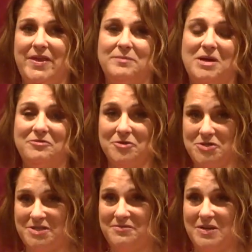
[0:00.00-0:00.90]
and my
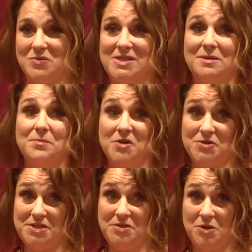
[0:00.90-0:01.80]
first event was at a
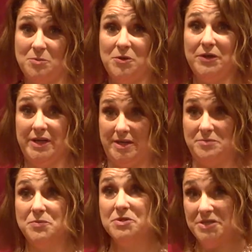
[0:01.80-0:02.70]
Barnes & Noble
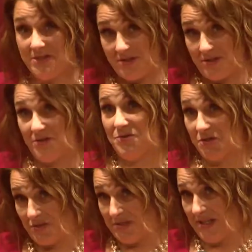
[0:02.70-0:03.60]
in Princeton, New
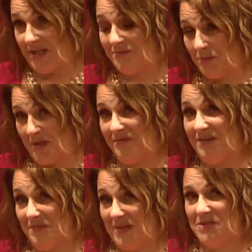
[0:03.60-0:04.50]
Jersey, like
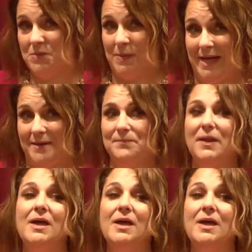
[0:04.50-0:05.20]
45 minutes away.